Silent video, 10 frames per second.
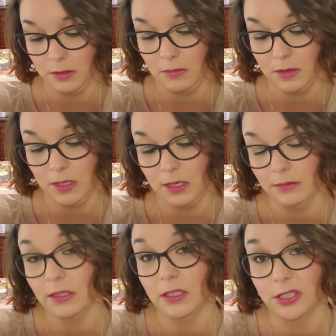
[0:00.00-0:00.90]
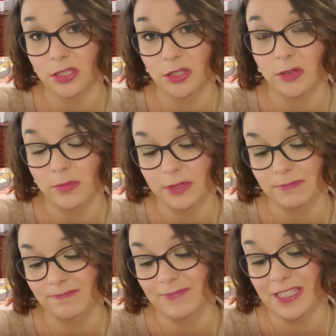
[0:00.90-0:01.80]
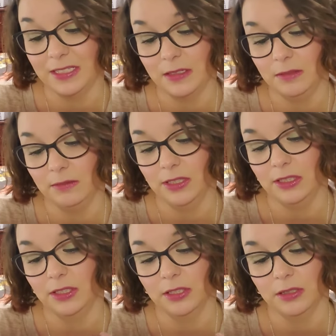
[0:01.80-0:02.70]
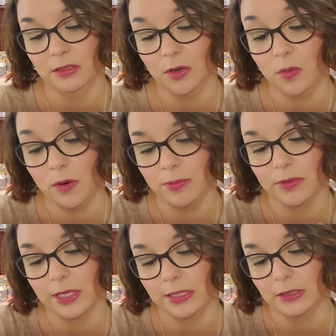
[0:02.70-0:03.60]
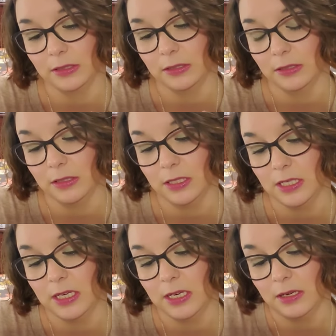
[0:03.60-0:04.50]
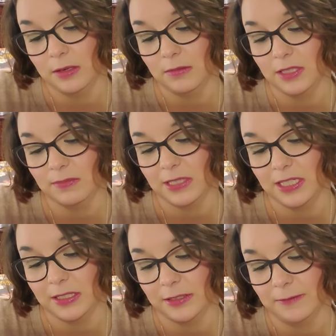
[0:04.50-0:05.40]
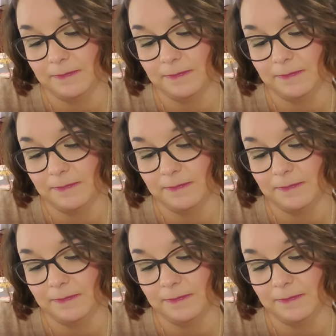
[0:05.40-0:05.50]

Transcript: Well, I was going to show you, but is not wanting to cooperate with me here.